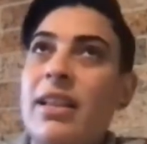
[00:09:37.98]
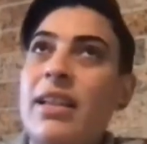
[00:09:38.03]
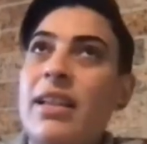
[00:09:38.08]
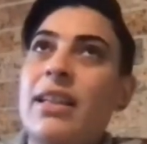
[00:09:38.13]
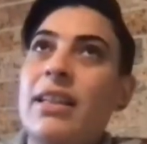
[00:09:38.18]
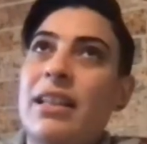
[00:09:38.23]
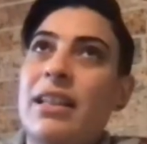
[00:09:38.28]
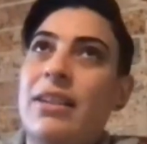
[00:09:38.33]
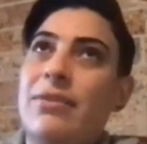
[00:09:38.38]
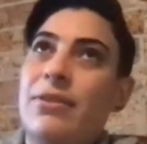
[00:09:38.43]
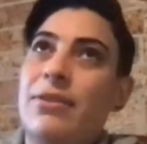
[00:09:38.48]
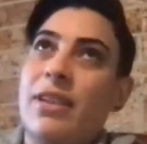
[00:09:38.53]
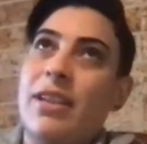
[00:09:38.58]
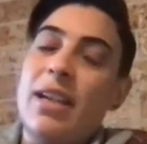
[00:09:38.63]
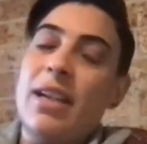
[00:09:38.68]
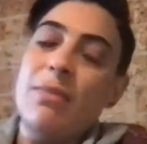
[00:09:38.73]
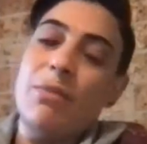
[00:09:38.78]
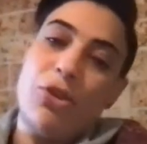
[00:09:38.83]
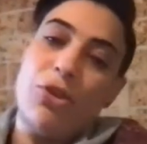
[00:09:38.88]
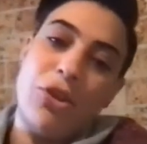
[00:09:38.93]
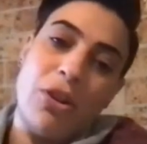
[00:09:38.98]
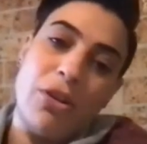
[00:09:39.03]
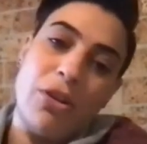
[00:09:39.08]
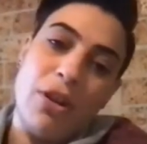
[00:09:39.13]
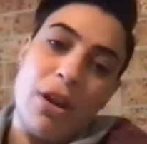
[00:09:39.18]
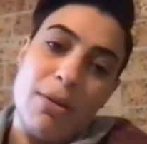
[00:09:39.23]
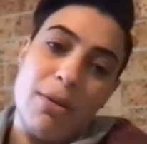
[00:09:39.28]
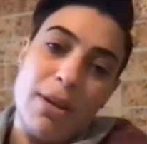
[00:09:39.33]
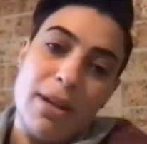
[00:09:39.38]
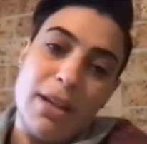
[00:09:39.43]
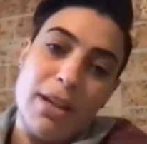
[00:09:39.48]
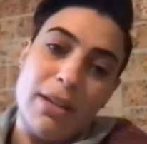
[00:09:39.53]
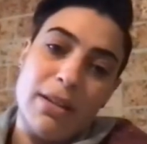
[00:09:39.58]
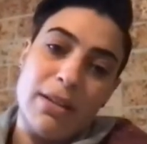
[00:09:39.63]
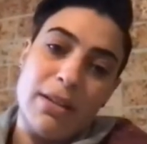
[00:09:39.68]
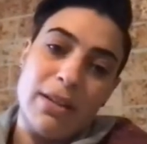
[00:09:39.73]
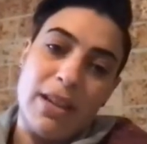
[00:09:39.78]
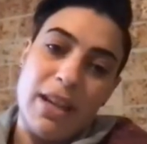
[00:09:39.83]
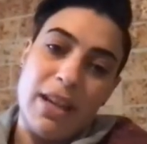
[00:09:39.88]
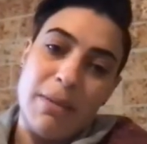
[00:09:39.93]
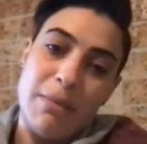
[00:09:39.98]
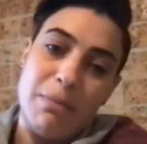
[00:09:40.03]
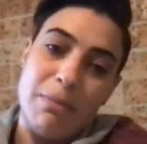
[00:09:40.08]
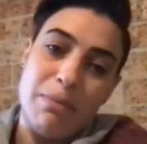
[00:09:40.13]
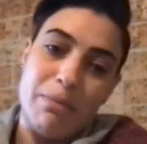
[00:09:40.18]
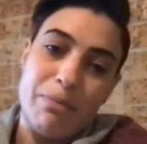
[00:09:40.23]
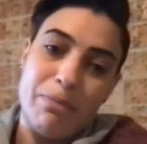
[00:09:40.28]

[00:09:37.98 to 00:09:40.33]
I'd love to keep the show going and to keep